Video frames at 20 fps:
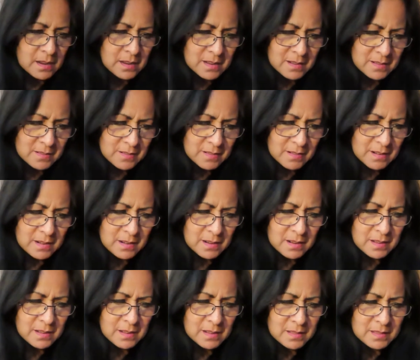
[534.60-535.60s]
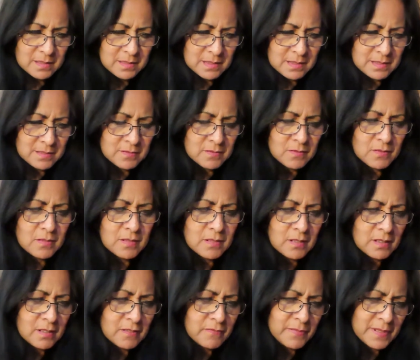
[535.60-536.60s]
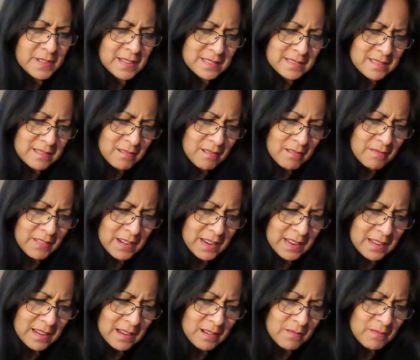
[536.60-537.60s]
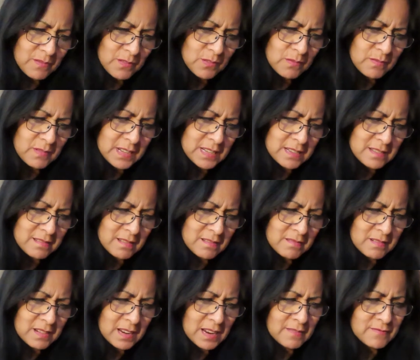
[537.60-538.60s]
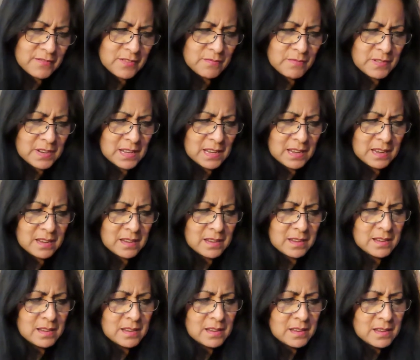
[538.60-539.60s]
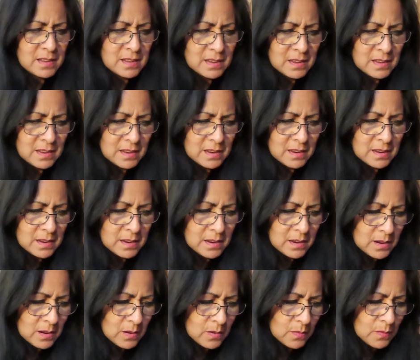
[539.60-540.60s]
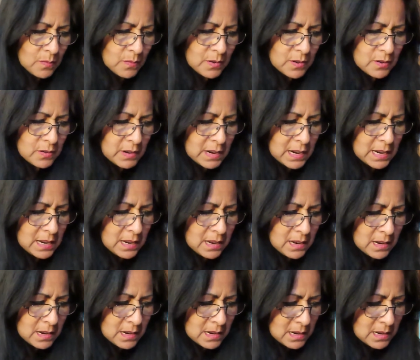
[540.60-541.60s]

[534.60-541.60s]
I'm trying to cut this off because it already got ruined, so I don't have to really worry.